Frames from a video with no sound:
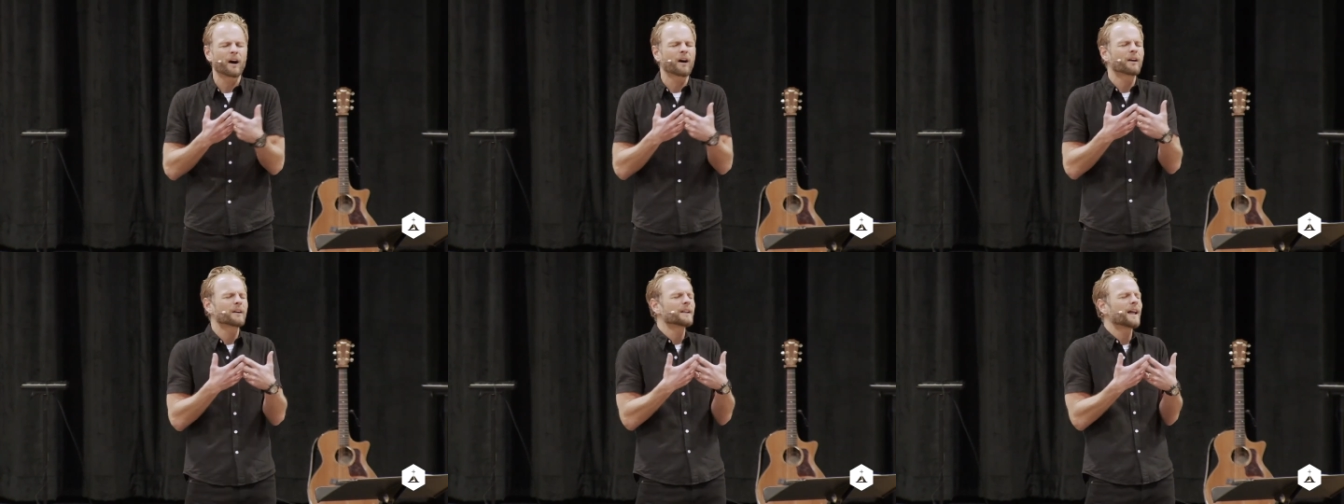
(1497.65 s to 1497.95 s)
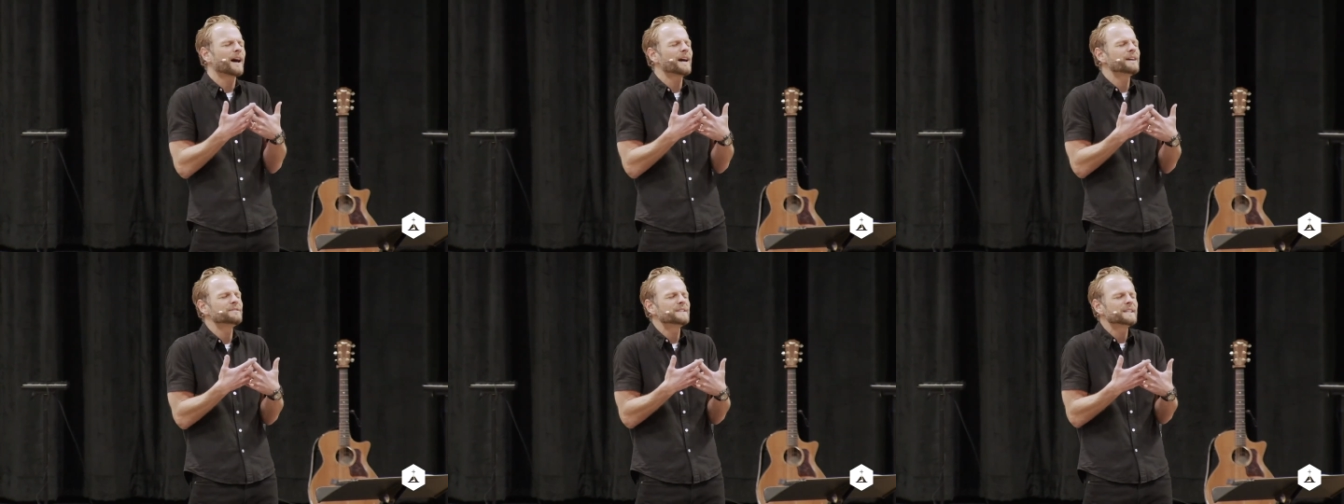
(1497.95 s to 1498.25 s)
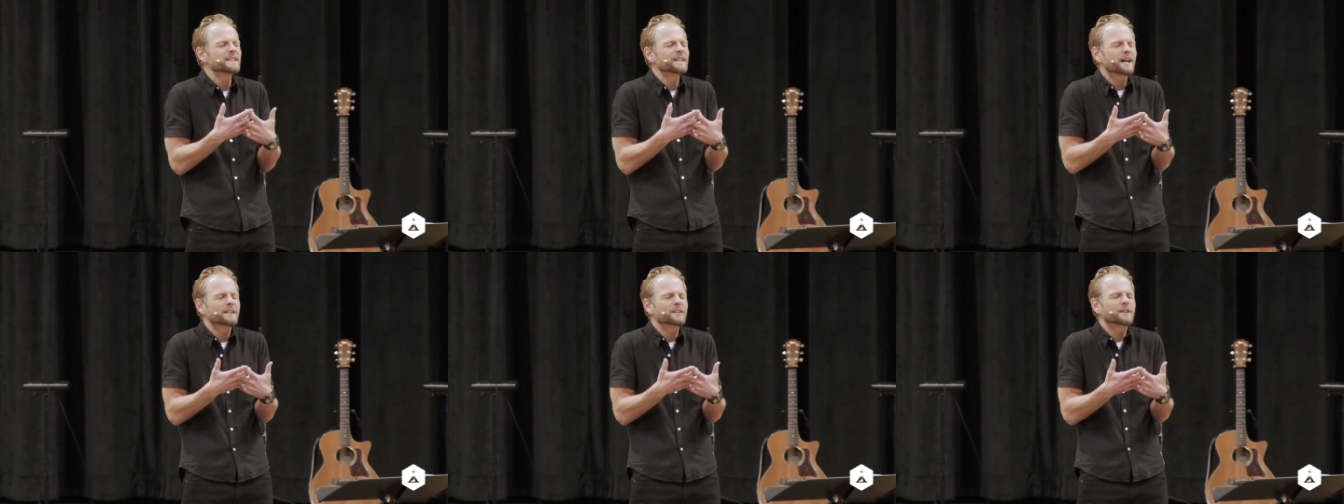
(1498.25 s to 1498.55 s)
Our life
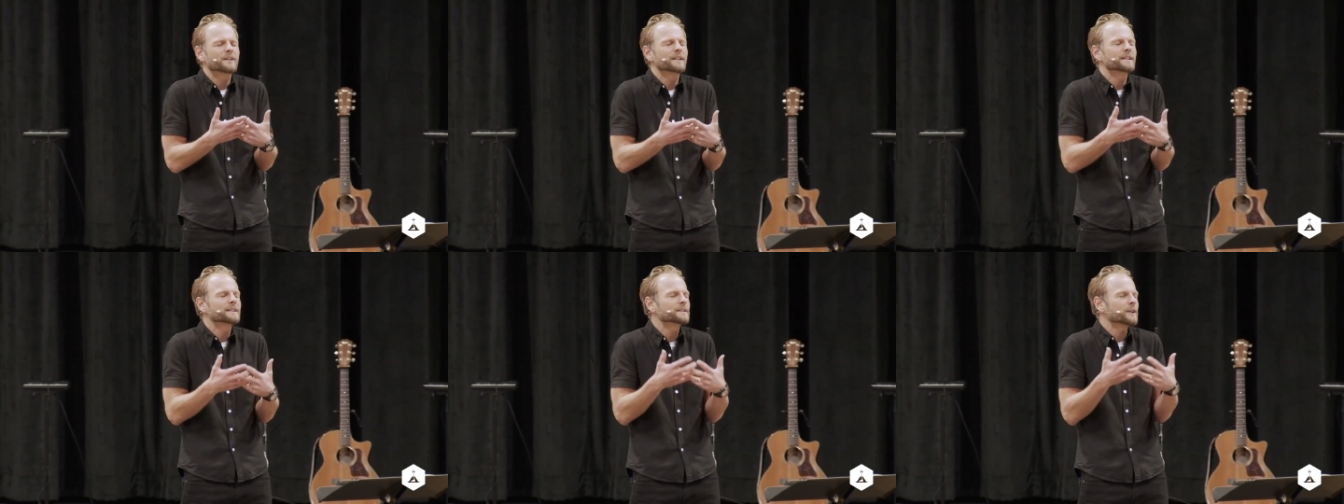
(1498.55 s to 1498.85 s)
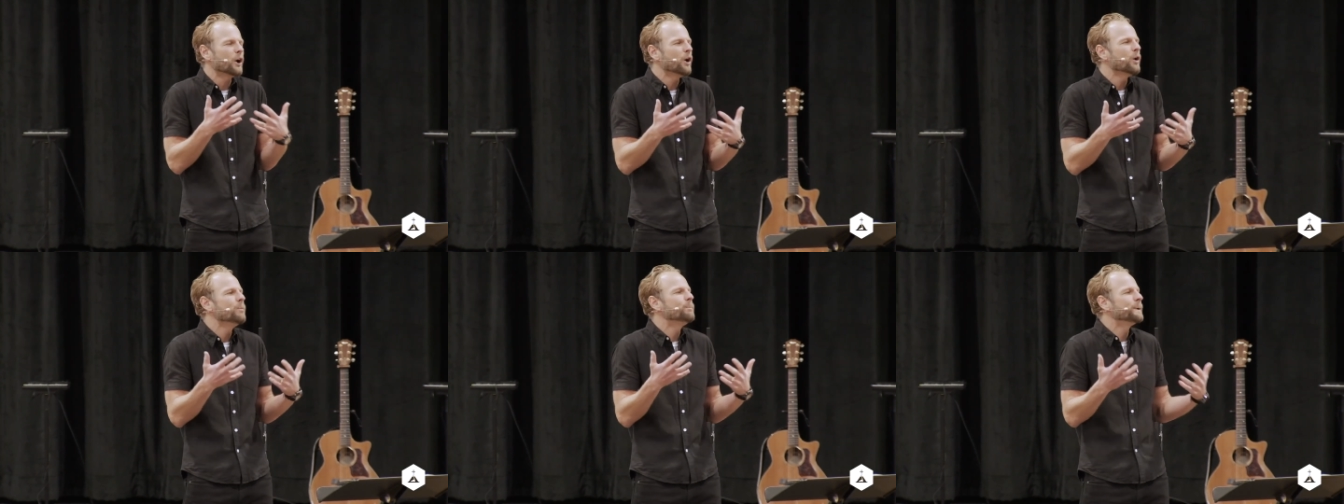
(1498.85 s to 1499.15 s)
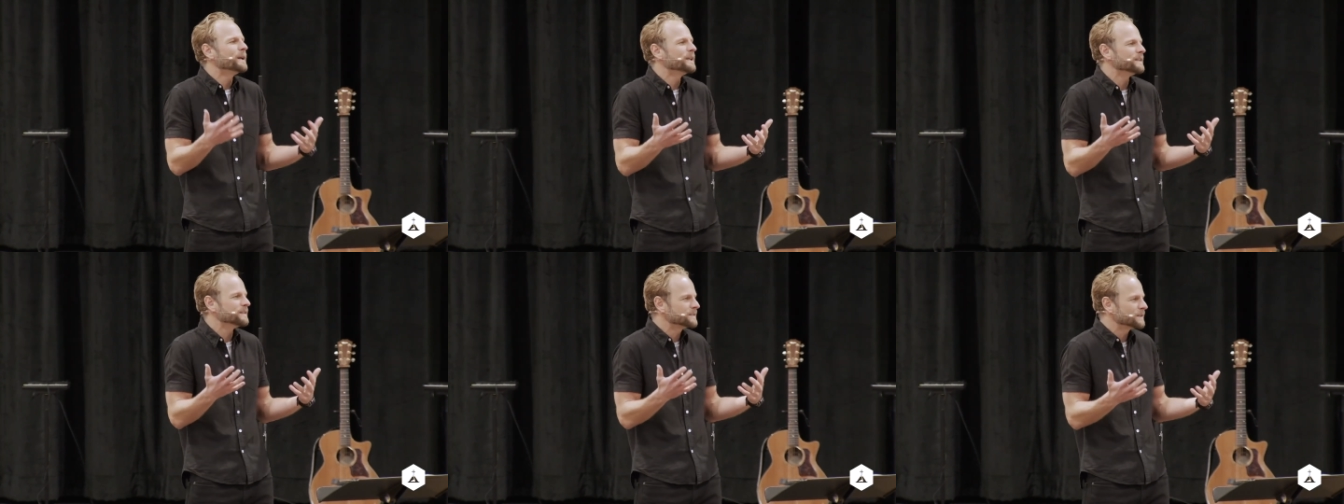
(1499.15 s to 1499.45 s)
together is
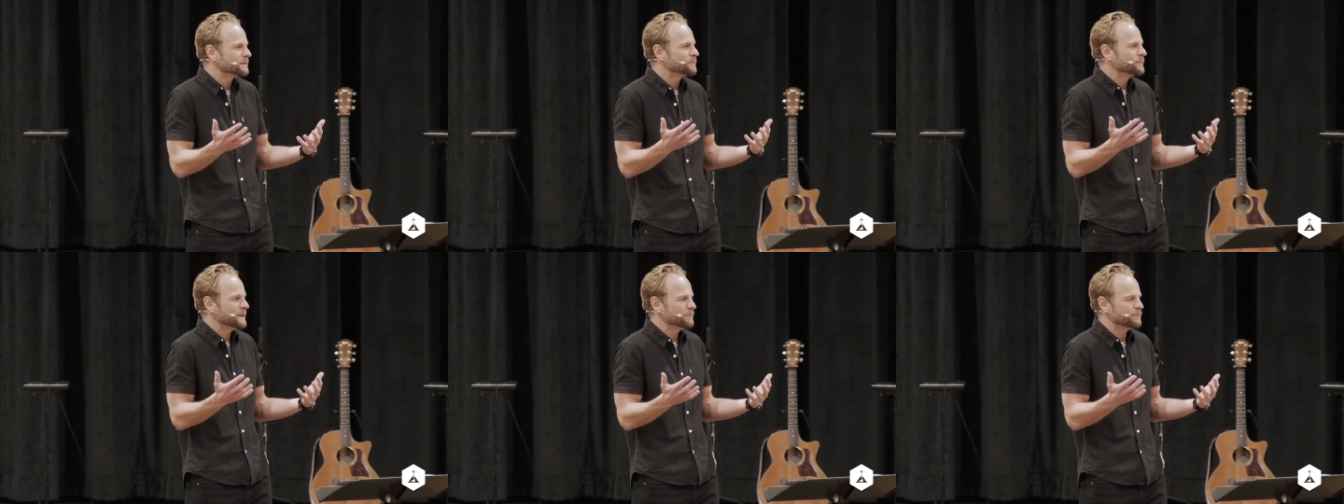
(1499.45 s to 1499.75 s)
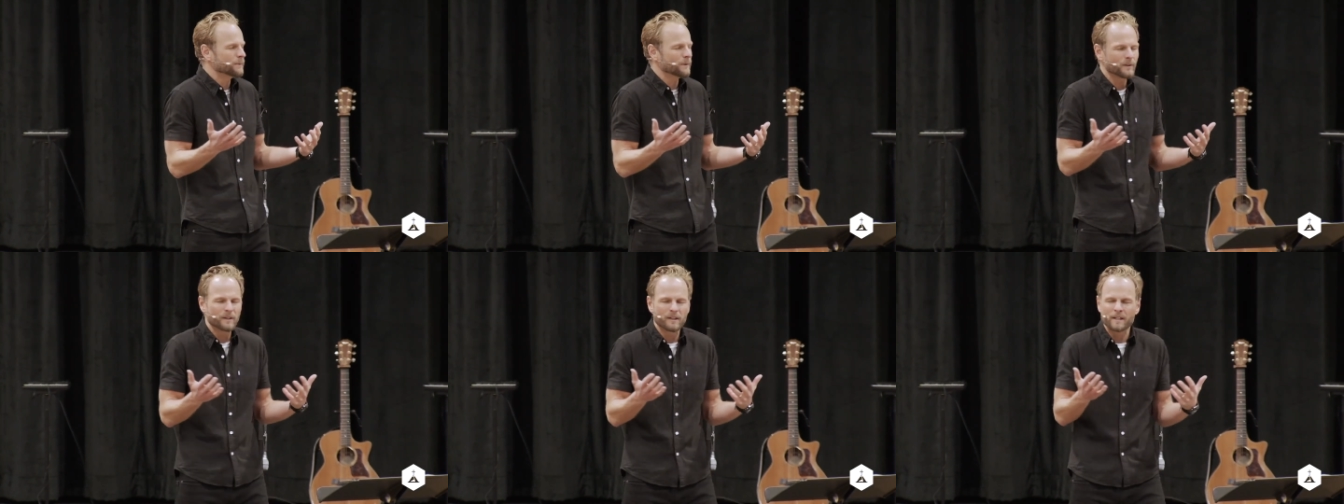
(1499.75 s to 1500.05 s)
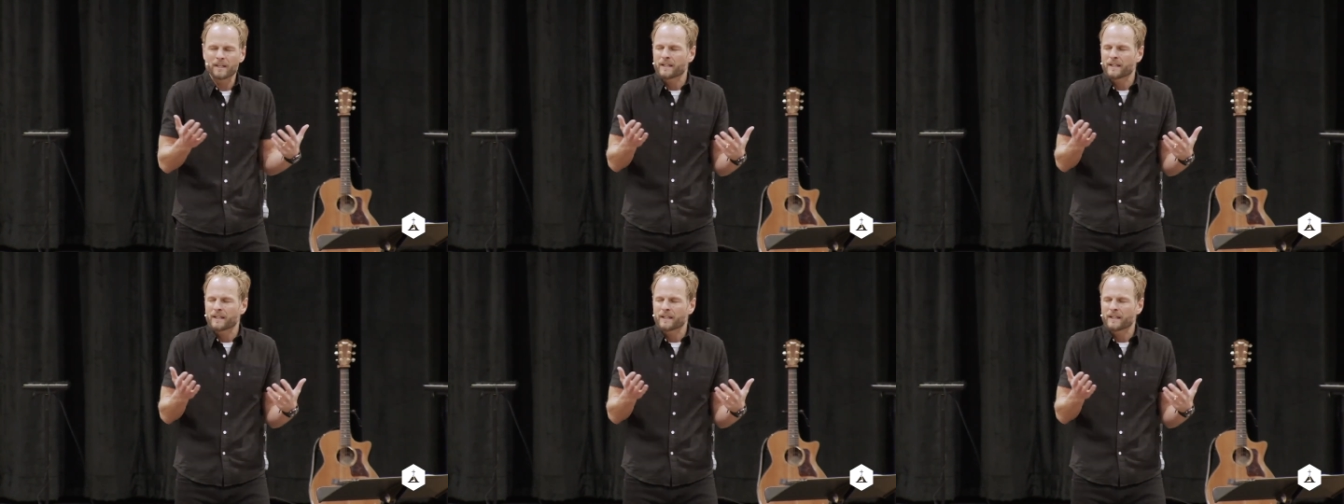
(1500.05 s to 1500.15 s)
open to people.